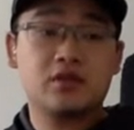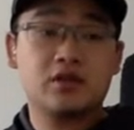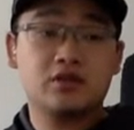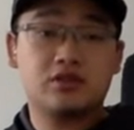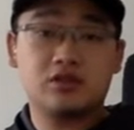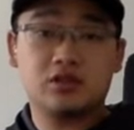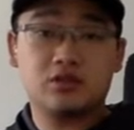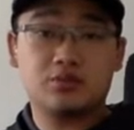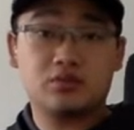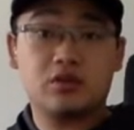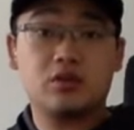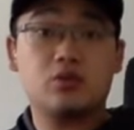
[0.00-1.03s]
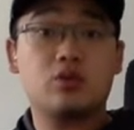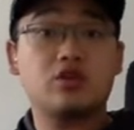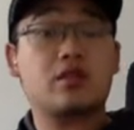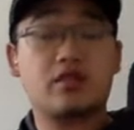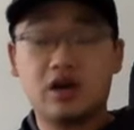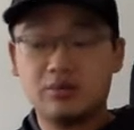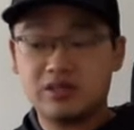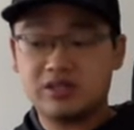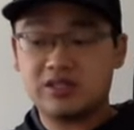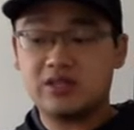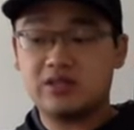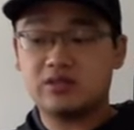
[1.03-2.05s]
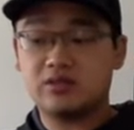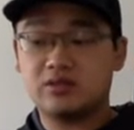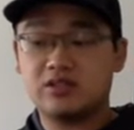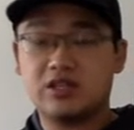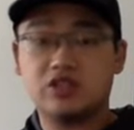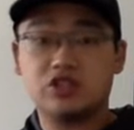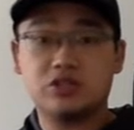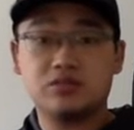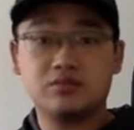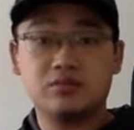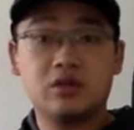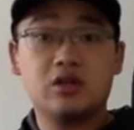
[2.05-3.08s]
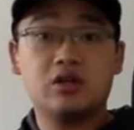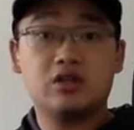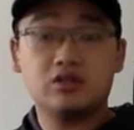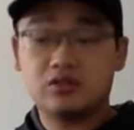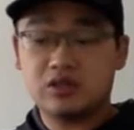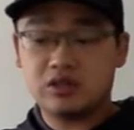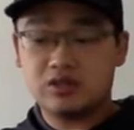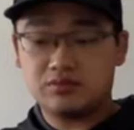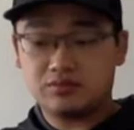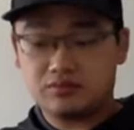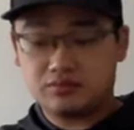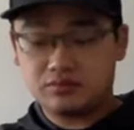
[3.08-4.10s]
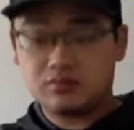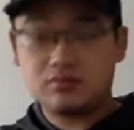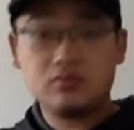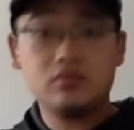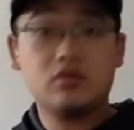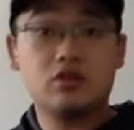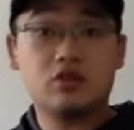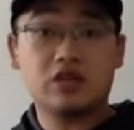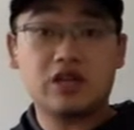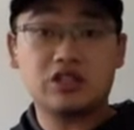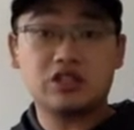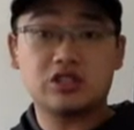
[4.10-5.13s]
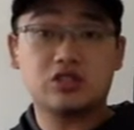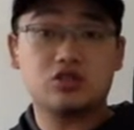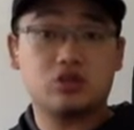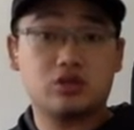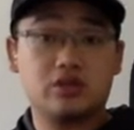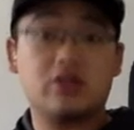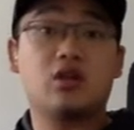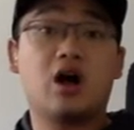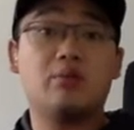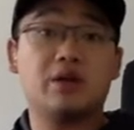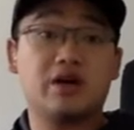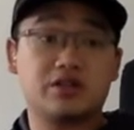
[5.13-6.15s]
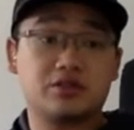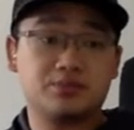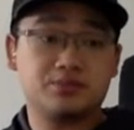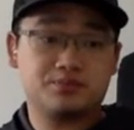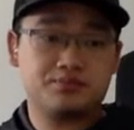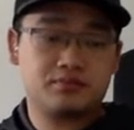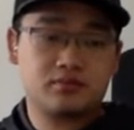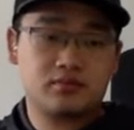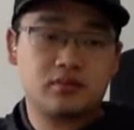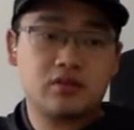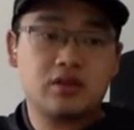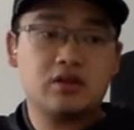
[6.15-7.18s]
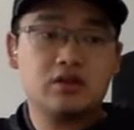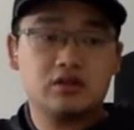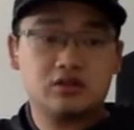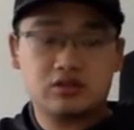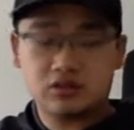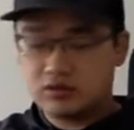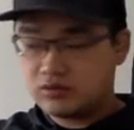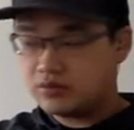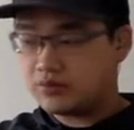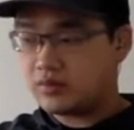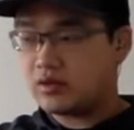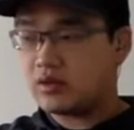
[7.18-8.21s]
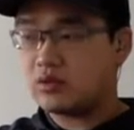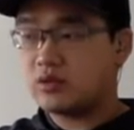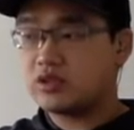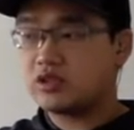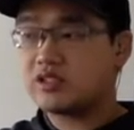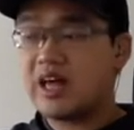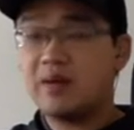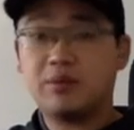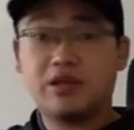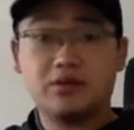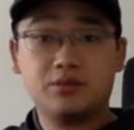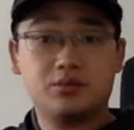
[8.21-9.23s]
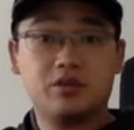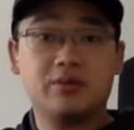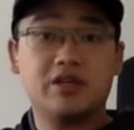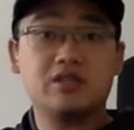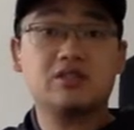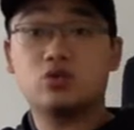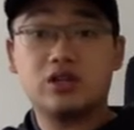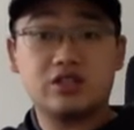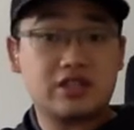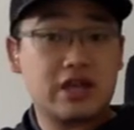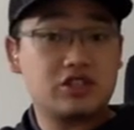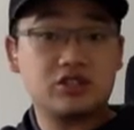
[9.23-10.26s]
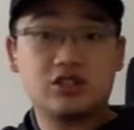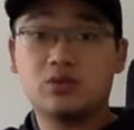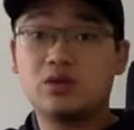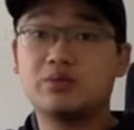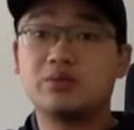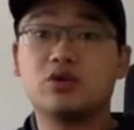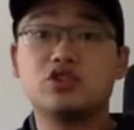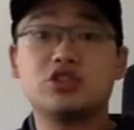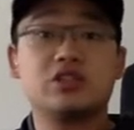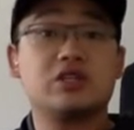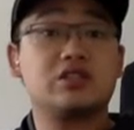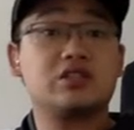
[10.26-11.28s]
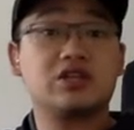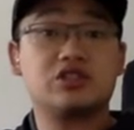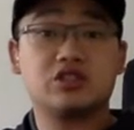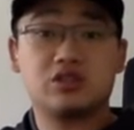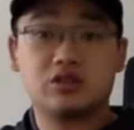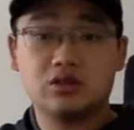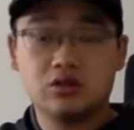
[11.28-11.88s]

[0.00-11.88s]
So when your thumb is standing to attention, you can actually control it a lot better. So when you're slapping the bass, it's actually a whipping motion. It's not just a